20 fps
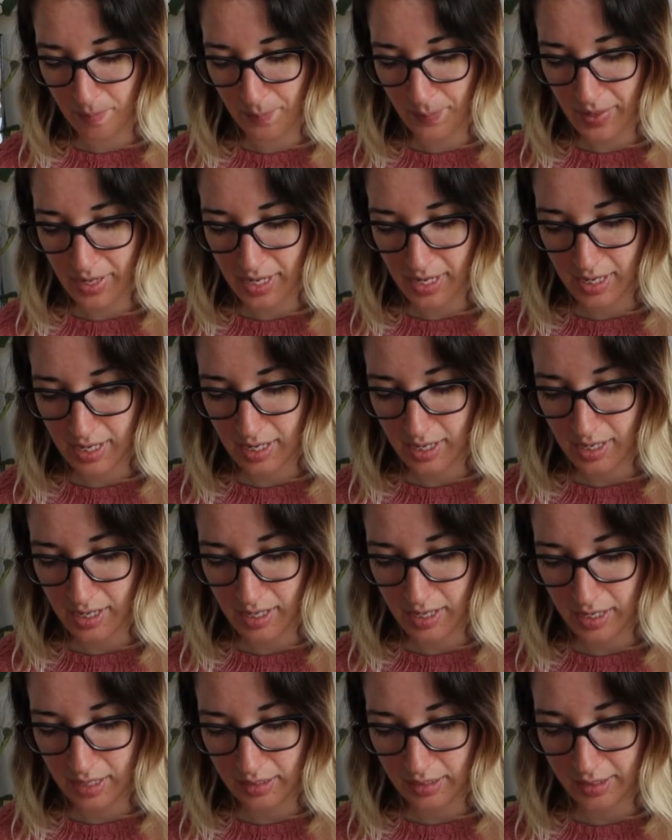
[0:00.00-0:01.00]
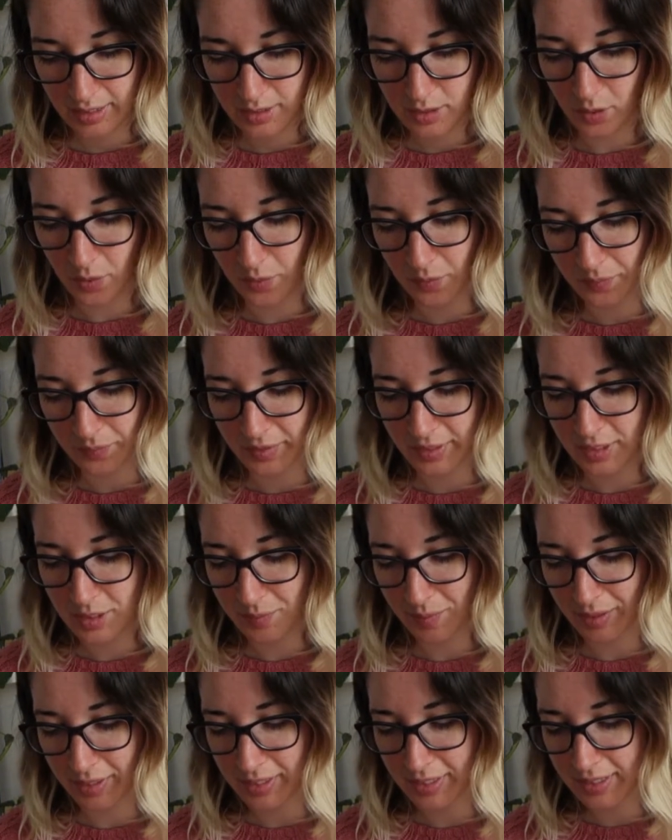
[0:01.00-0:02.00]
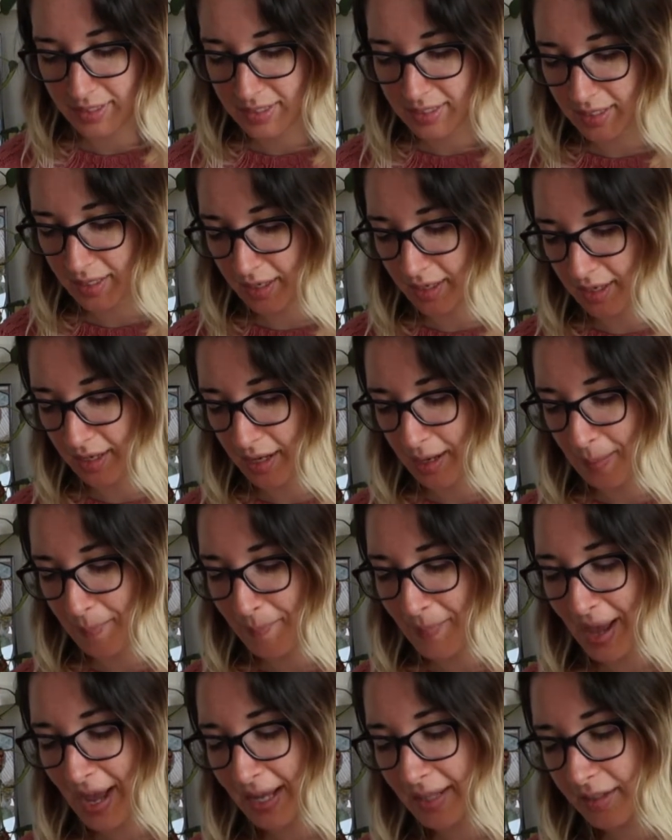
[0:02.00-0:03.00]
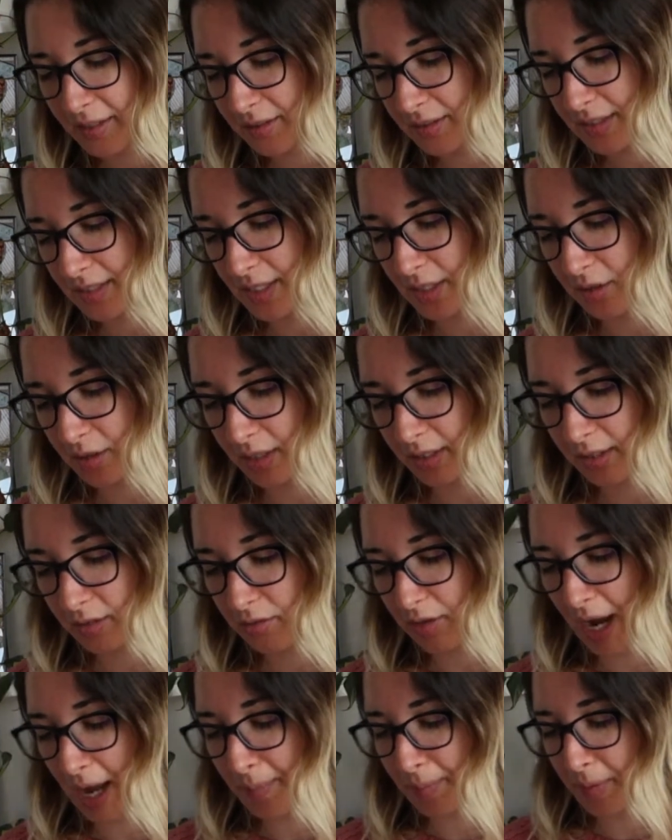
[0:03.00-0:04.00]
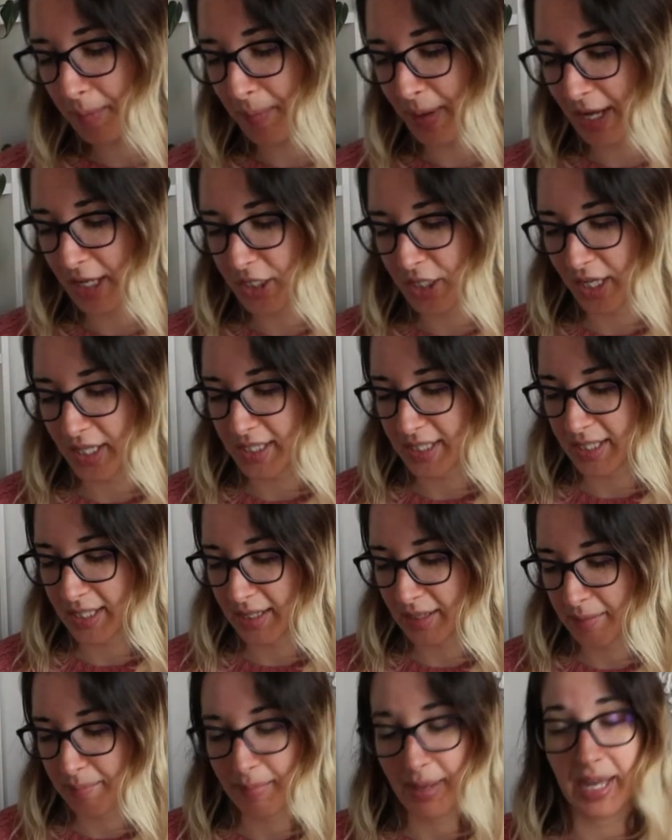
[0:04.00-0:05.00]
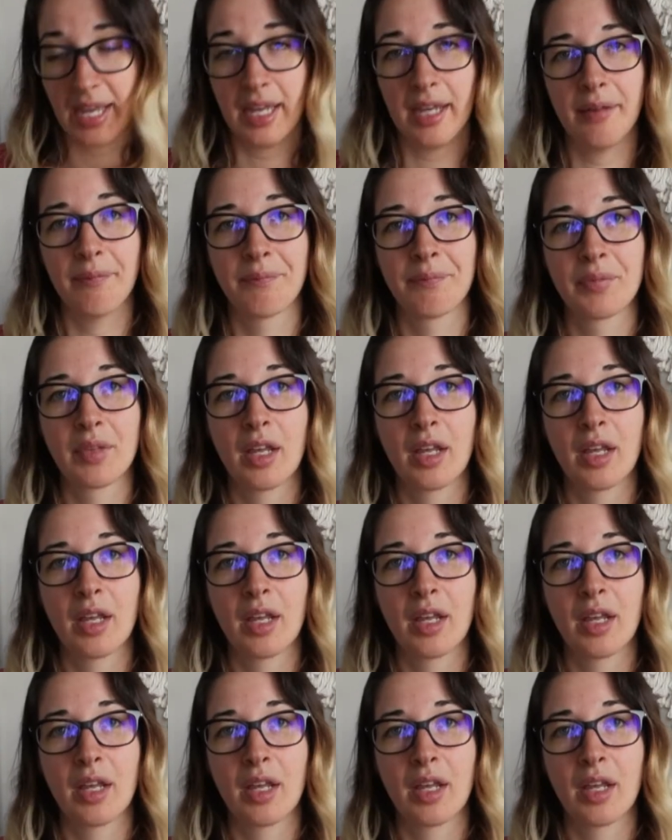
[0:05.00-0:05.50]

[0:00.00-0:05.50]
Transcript: But, so this one is My Little Secret Crop by Jessie May.